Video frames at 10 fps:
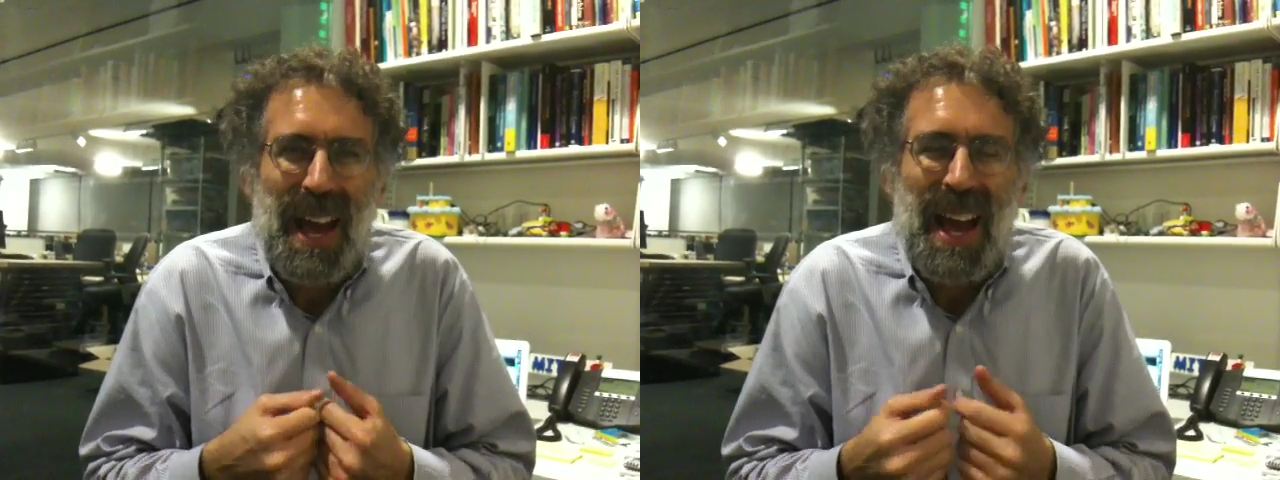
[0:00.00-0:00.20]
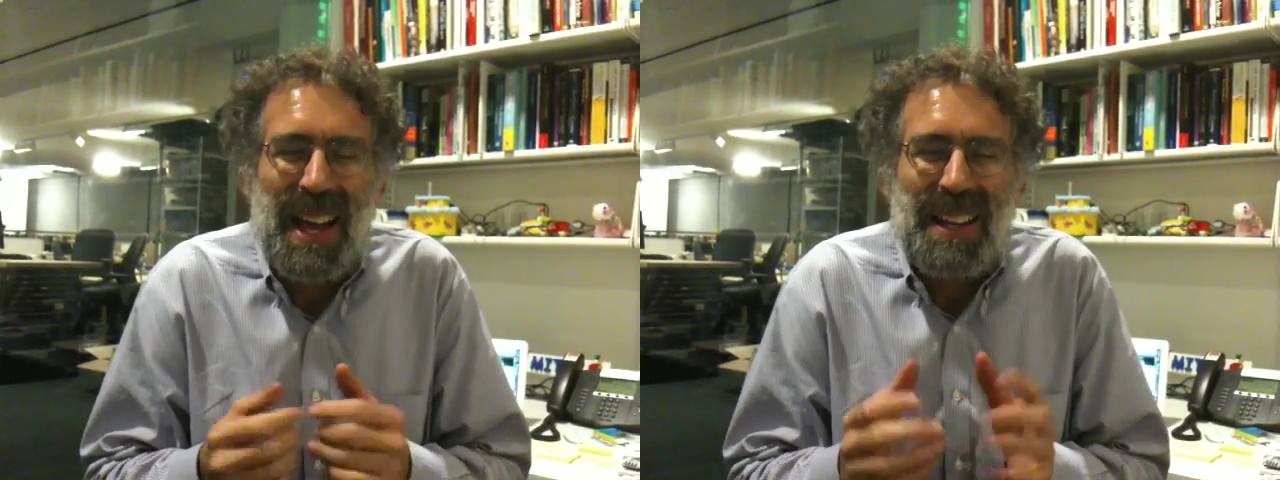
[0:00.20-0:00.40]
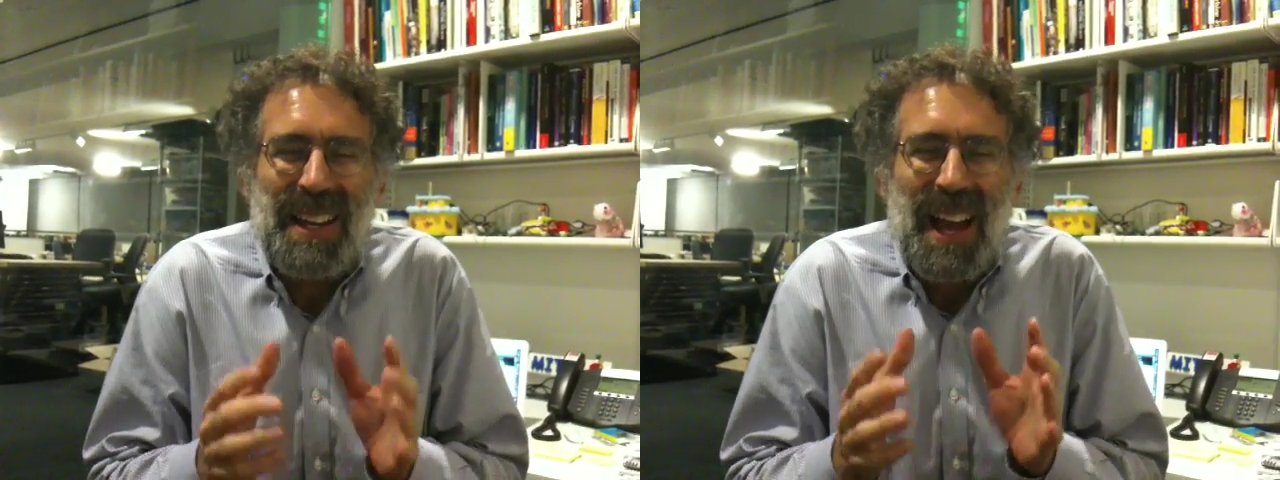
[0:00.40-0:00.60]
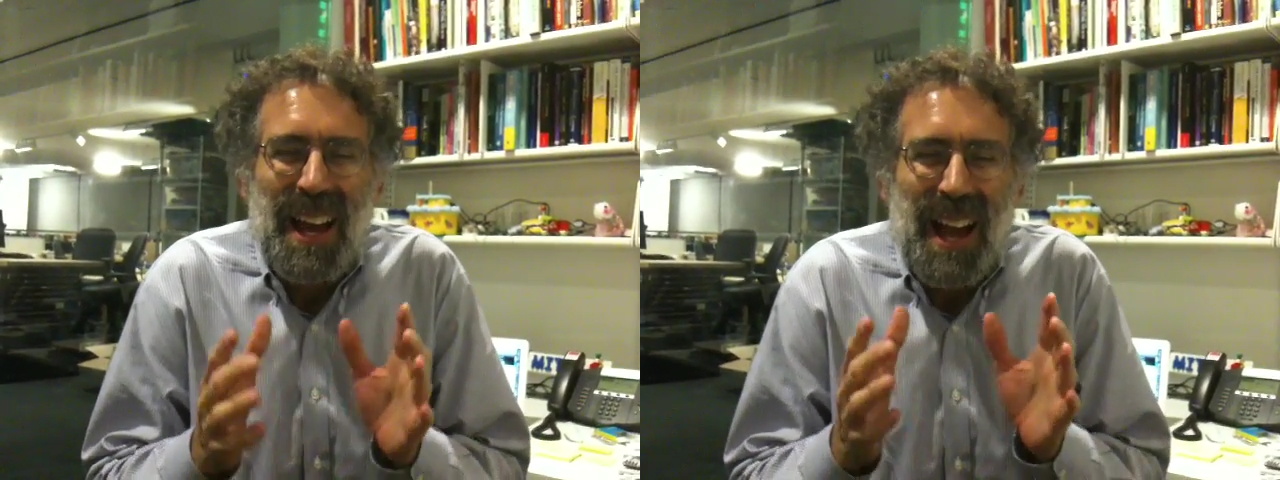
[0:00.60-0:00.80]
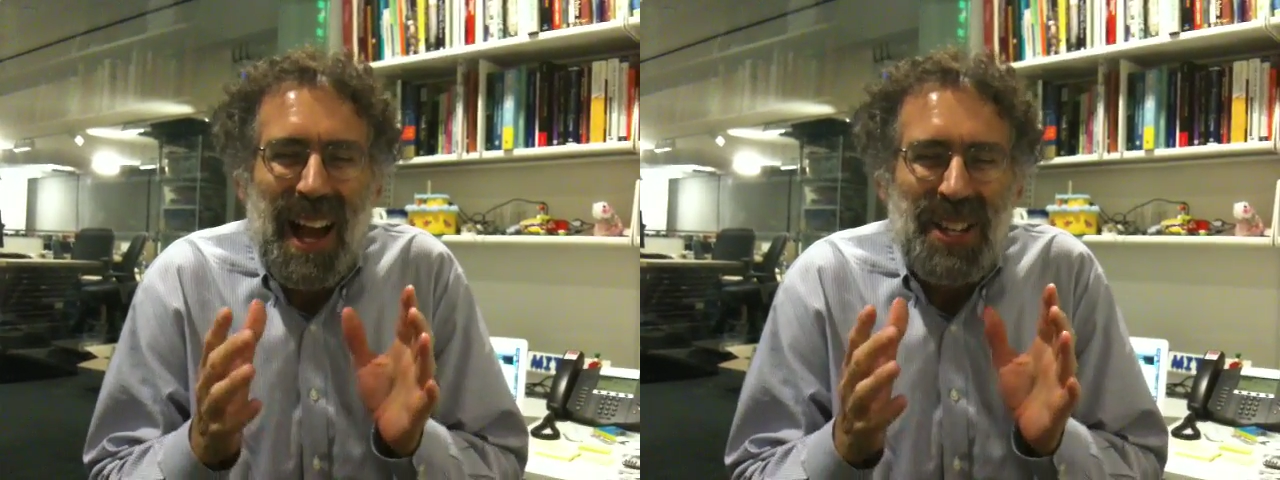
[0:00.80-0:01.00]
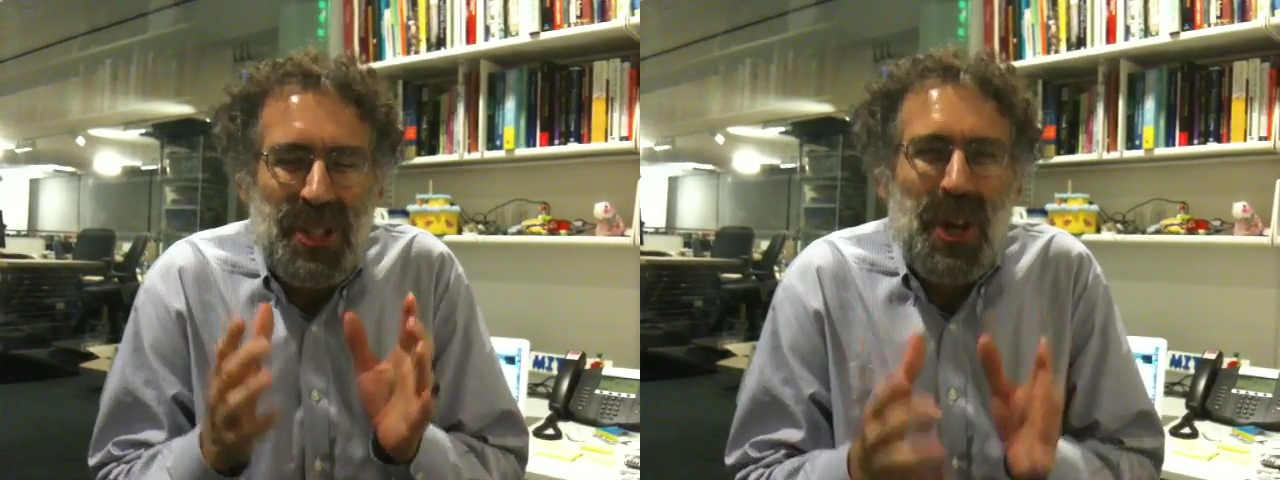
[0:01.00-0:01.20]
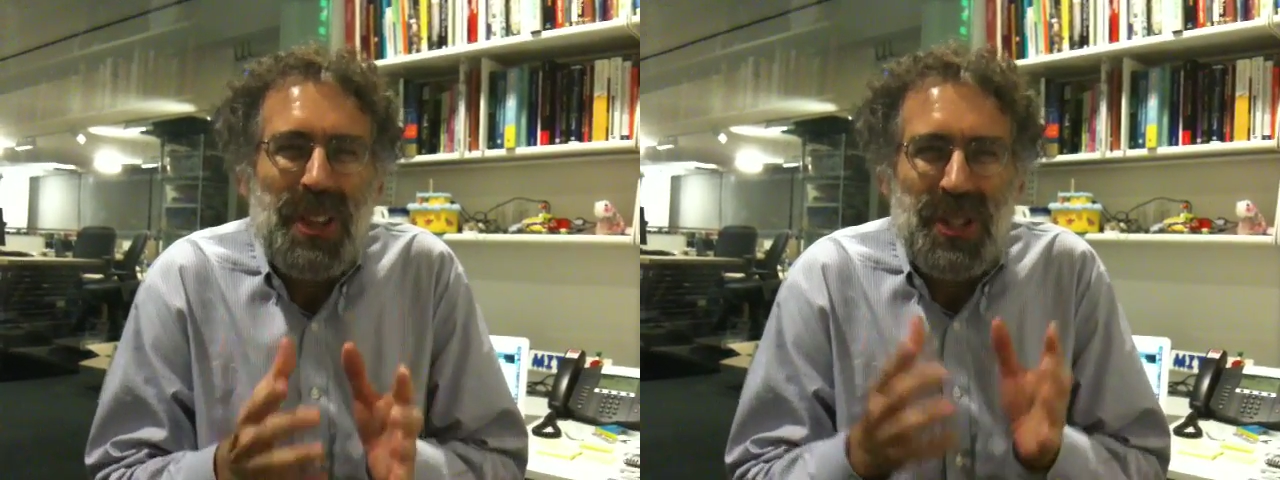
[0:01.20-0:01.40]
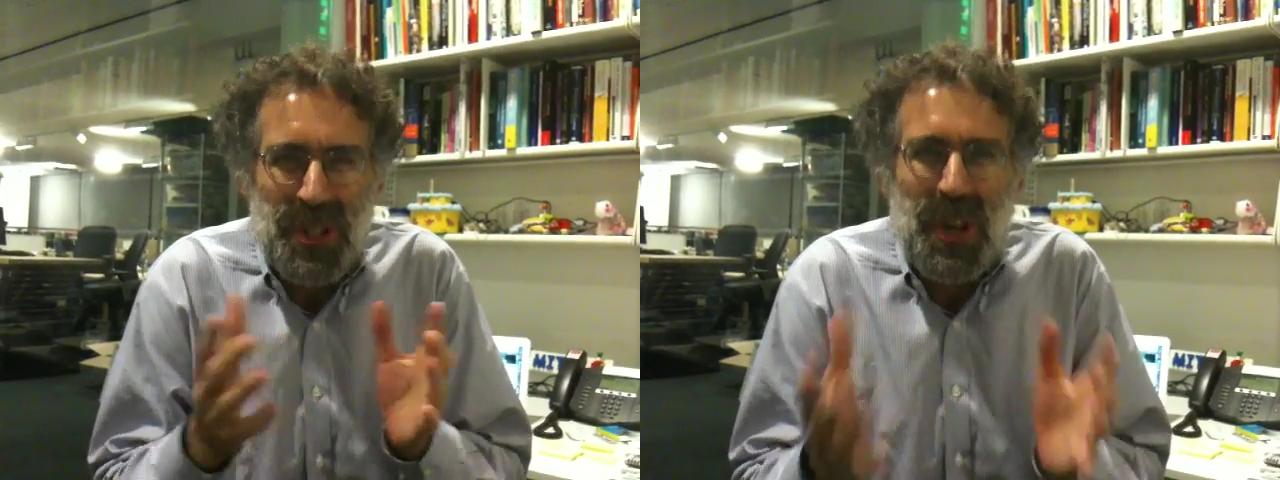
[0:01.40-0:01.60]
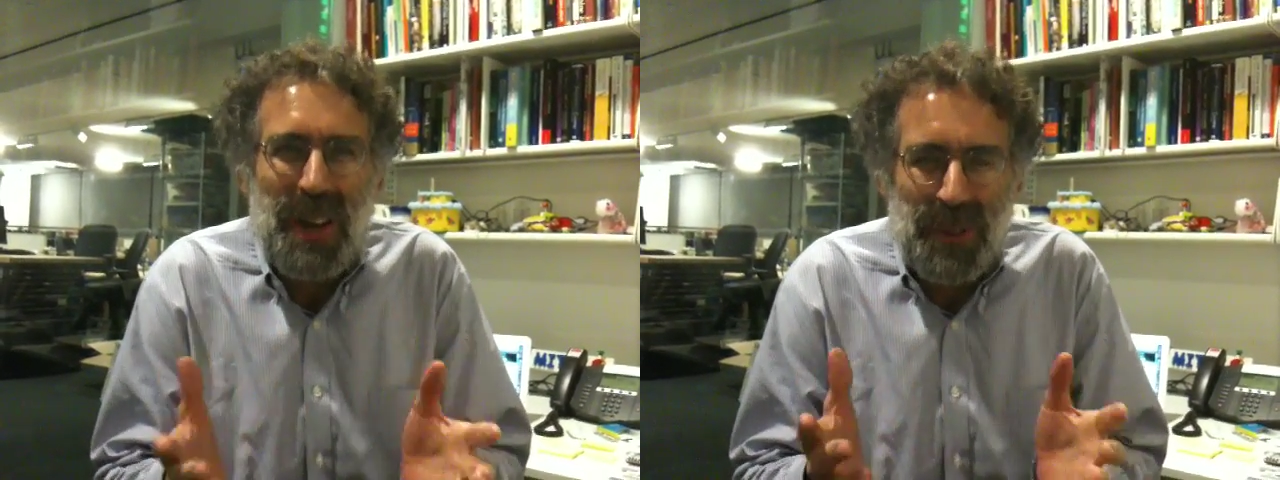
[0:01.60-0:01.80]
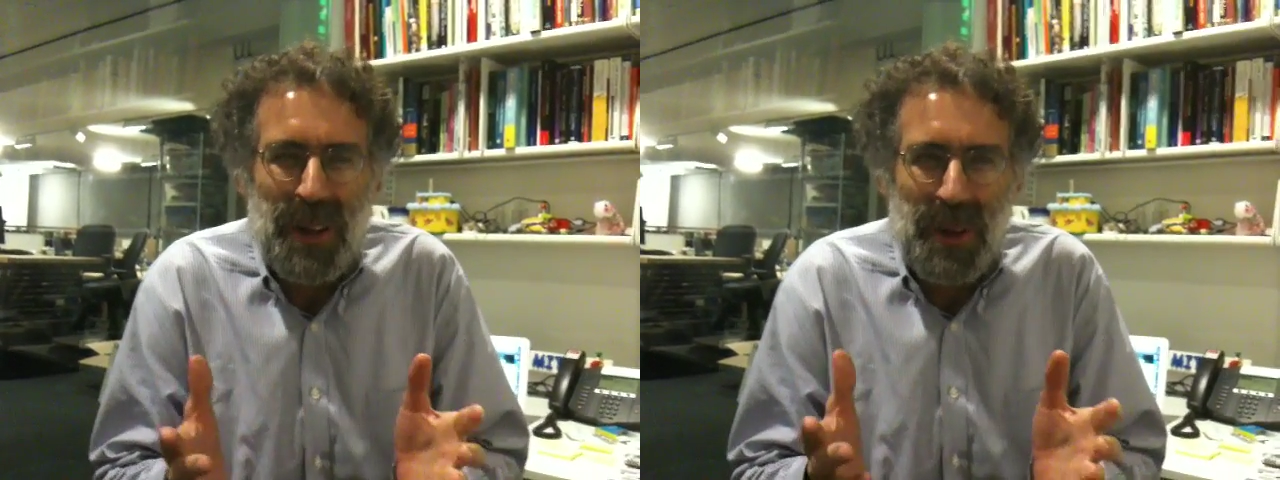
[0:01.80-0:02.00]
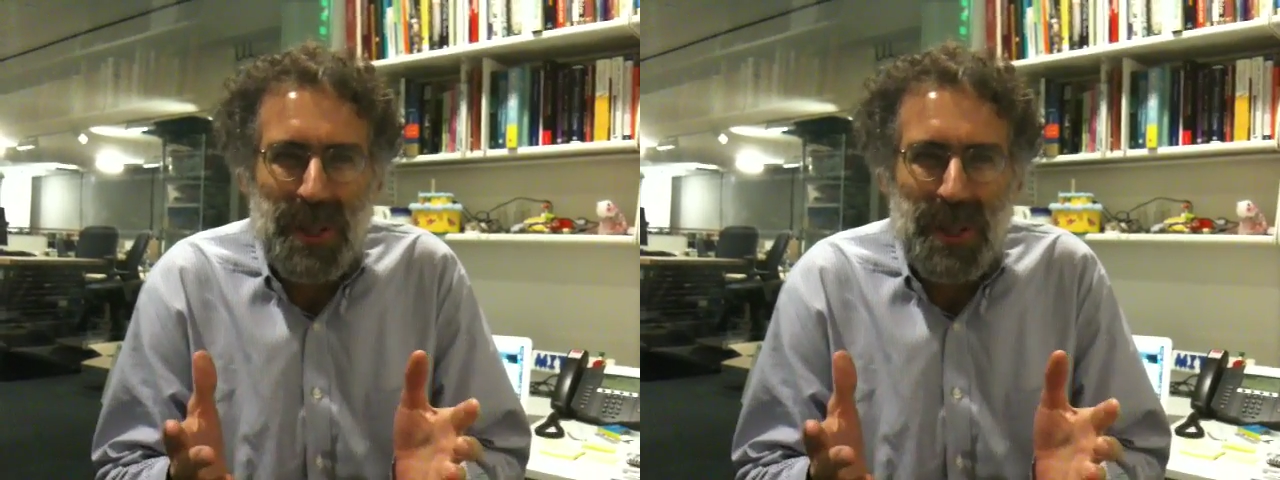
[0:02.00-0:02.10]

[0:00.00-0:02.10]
And I saw the software he